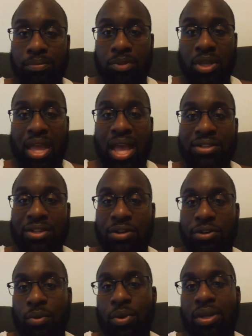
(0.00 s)
The guys that are
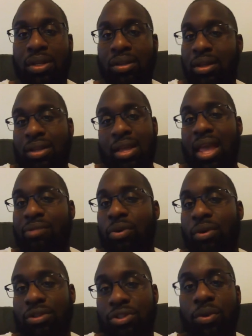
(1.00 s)
doing it have
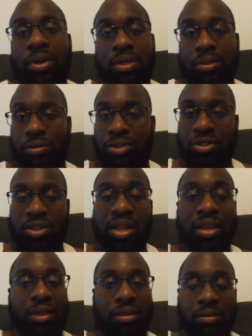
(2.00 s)
no other choice, just
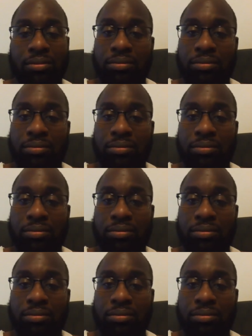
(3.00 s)
like,